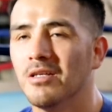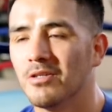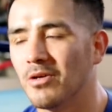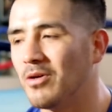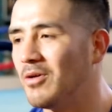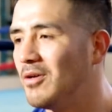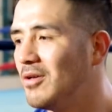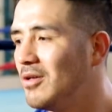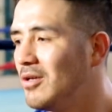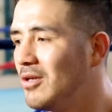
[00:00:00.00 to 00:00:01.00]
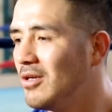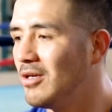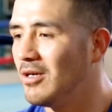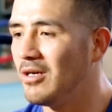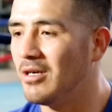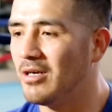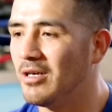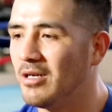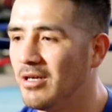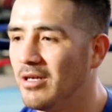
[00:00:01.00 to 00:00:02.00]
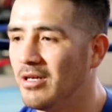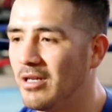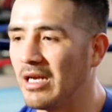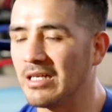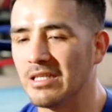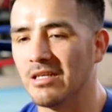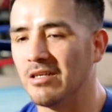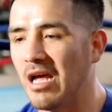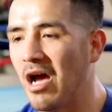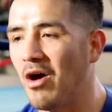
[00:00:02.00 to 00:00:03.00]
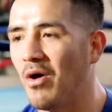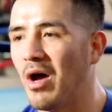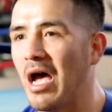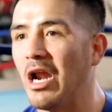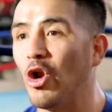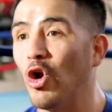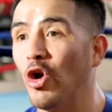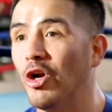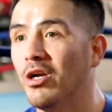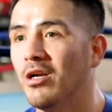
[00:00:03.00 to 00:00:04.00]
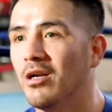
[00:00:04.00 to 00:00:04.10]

So, like I said, now I learned.